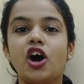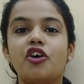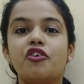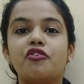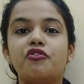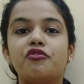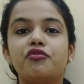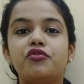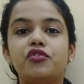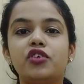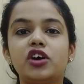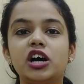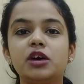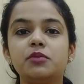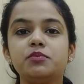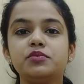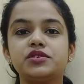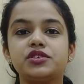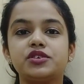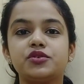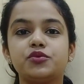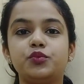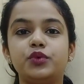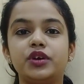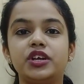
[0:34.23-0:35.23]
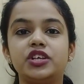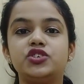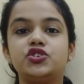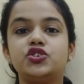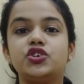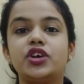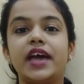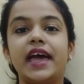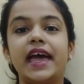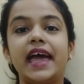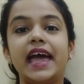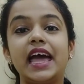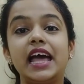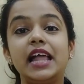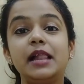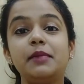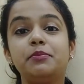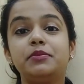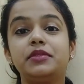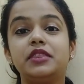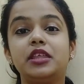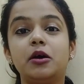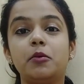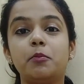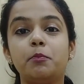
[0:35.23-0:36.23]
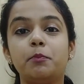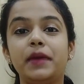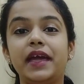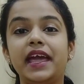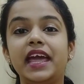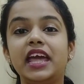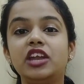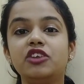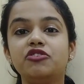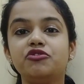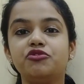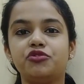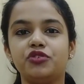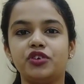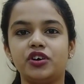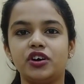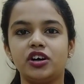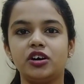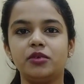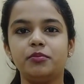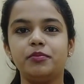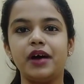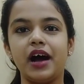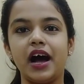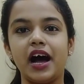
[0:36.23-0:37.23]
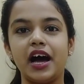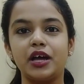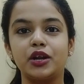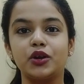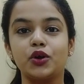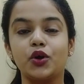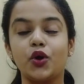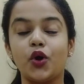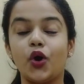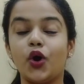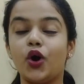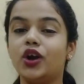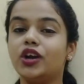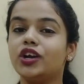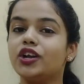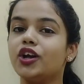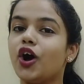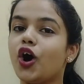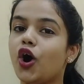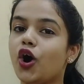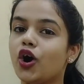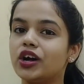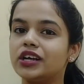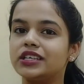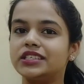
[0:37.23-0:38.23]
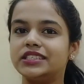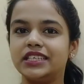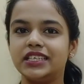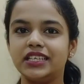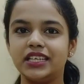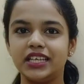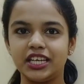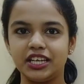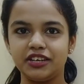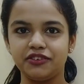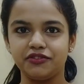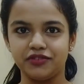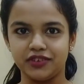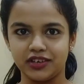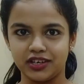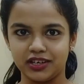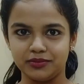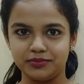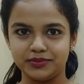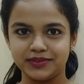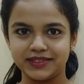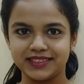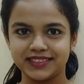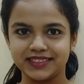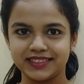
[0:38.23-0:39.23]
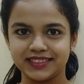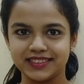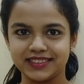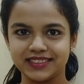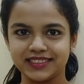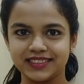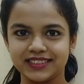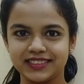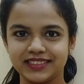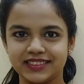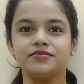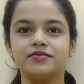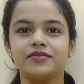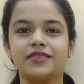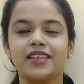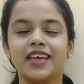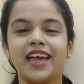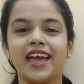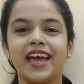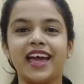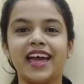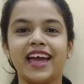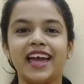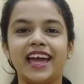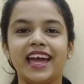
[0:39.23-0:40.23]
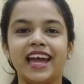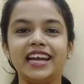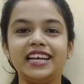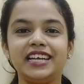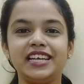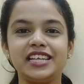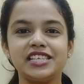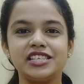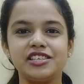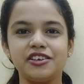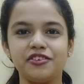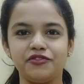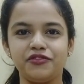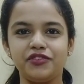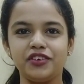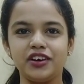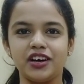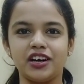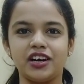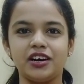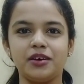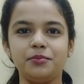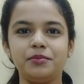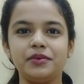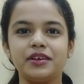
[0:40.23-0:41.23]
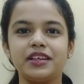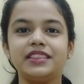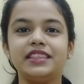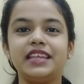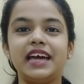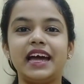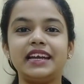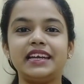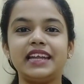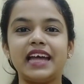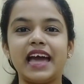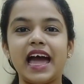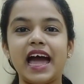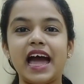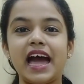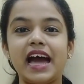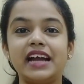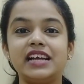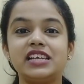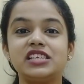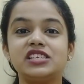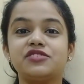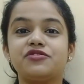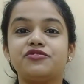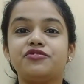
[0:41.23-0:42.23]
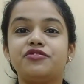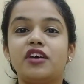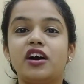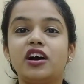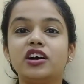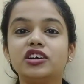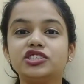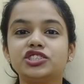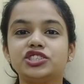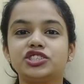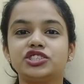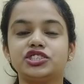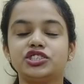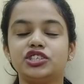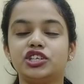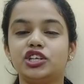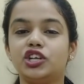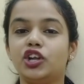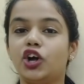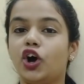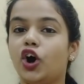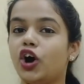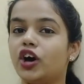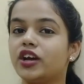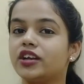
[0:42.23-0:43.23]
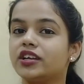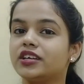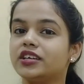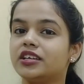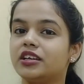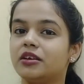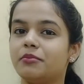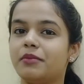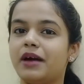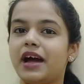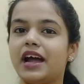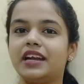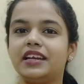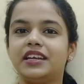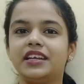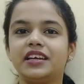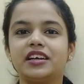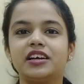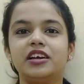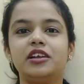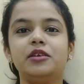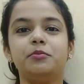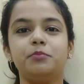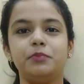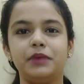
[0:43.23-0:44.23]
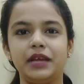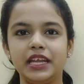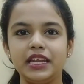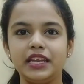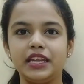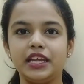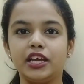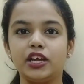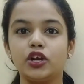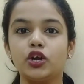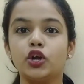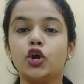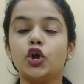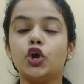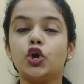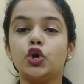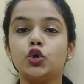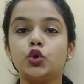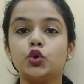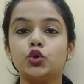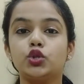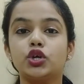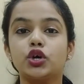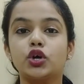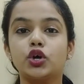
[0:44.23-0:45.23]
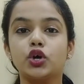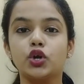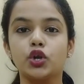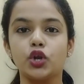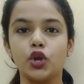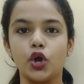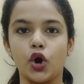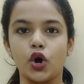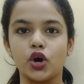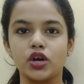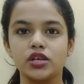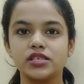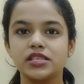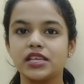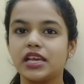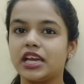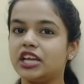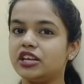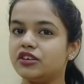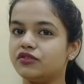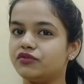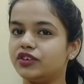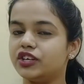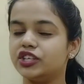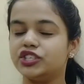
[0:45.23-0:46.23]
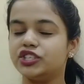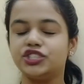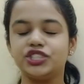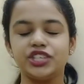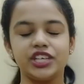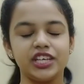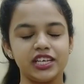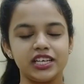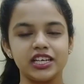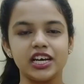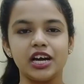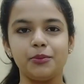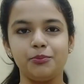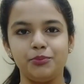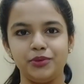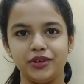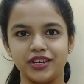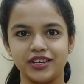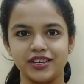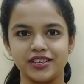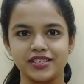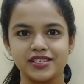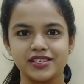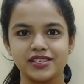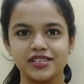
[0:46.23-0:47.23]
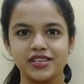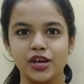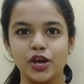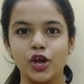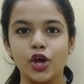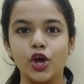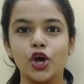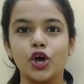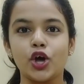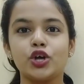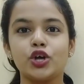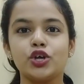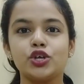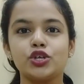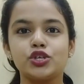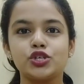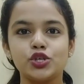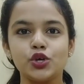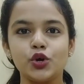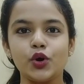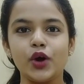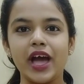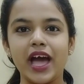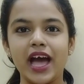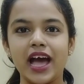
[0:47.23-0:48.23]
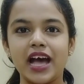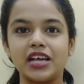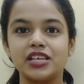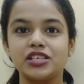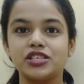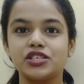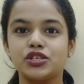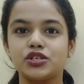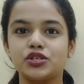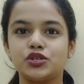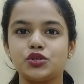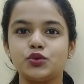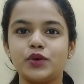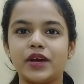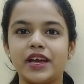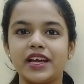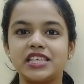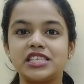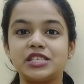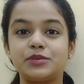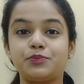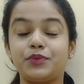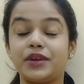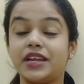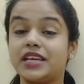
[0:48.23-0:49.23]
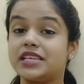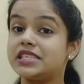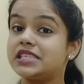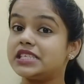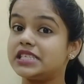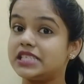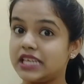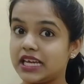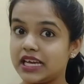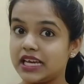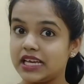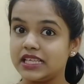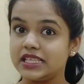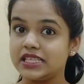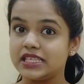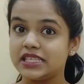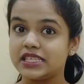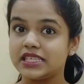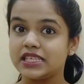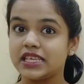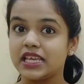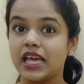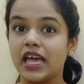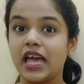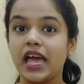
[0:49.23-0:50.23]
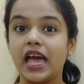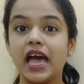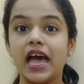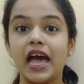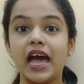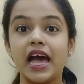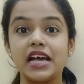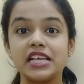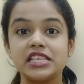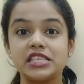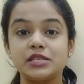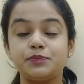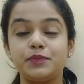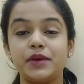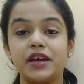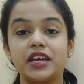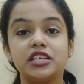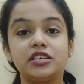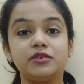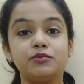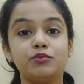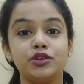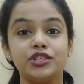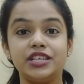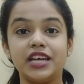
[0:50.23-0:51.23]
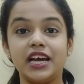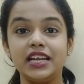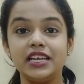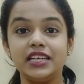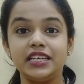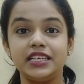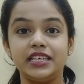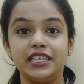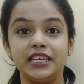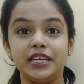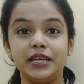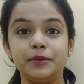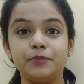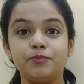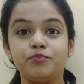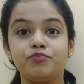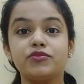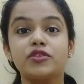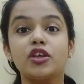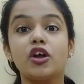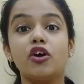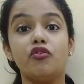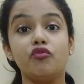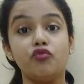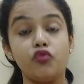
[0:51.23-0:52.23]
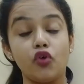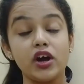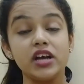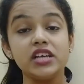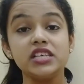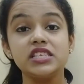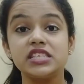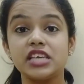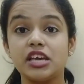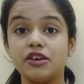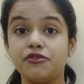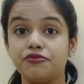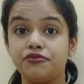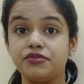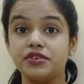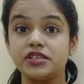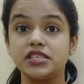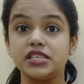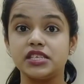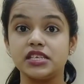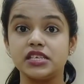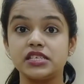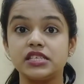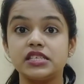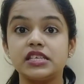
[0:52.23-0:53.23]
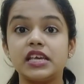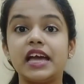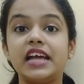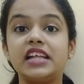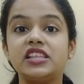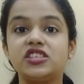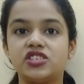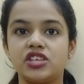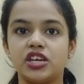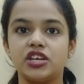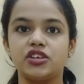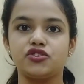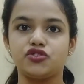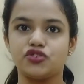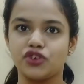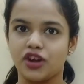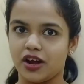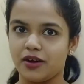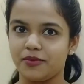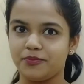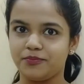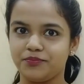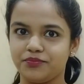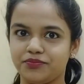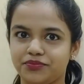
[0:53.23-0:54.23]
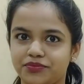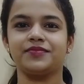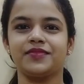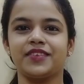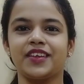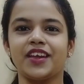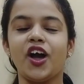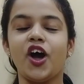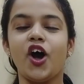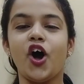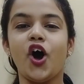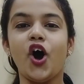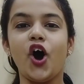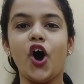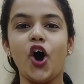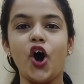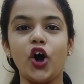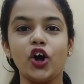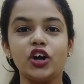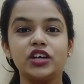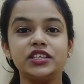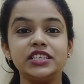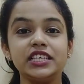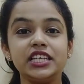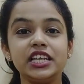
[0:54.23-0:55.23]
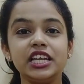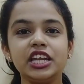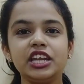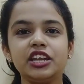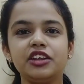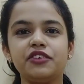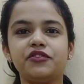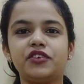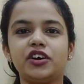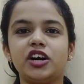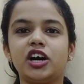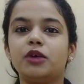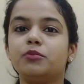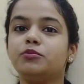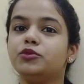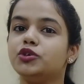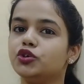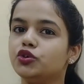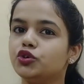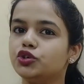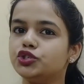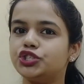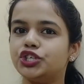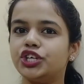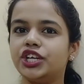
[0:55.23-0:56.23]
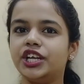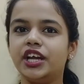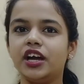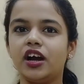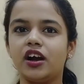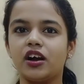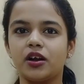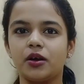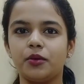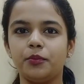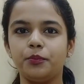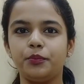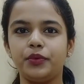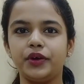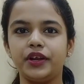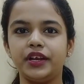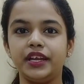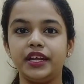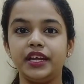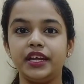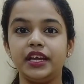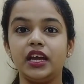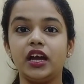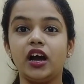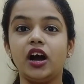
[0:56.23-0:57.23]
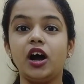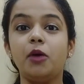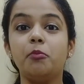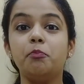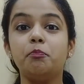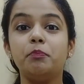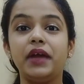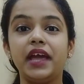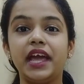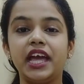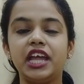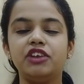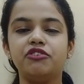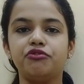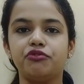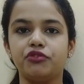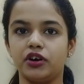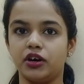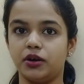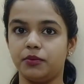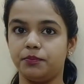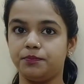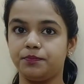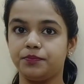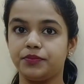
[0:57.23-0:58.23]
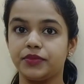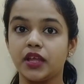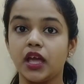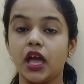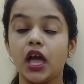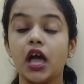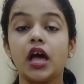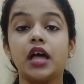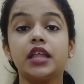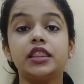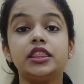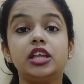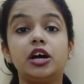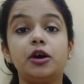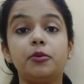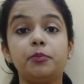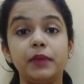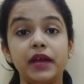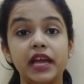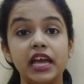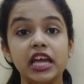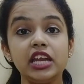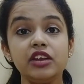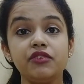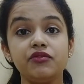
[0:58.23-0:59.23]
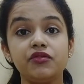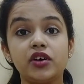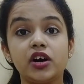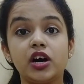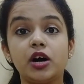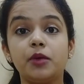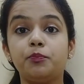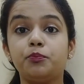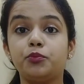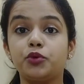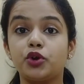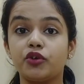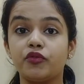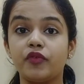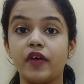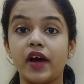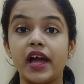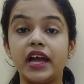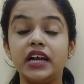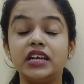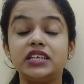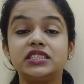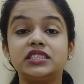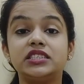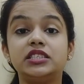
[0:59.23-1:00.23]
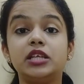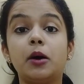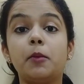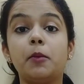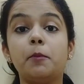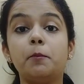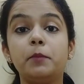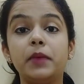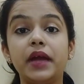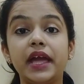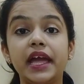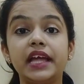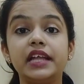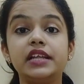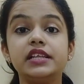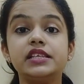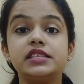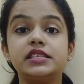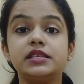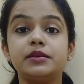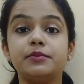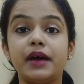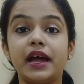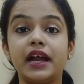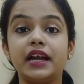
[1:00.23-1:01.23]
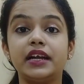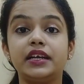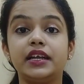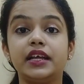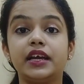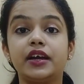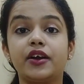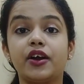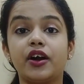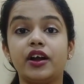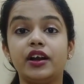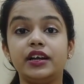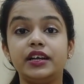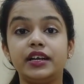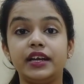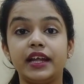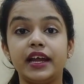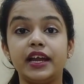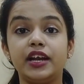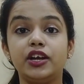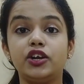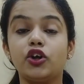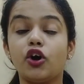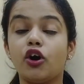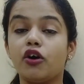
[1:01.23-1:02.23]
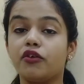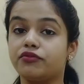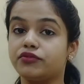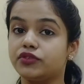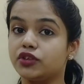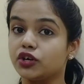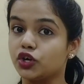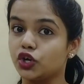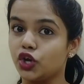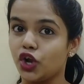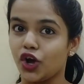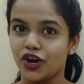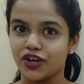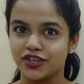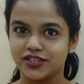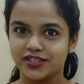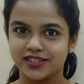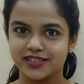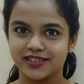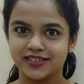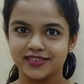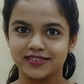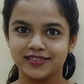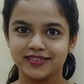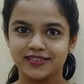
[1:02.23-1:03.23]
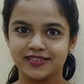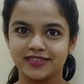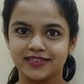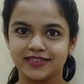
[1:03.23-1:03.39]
Verbs which help the main verb are called auxiliary verbs. It is a verb that adds functional or grammatical meaning to the clause in which it appears, so as to express tense, aspect, modality, voice emphasis, etc. Auxiliary verb usually accompany a main verb. The main verb provides the main semantic content of the clause.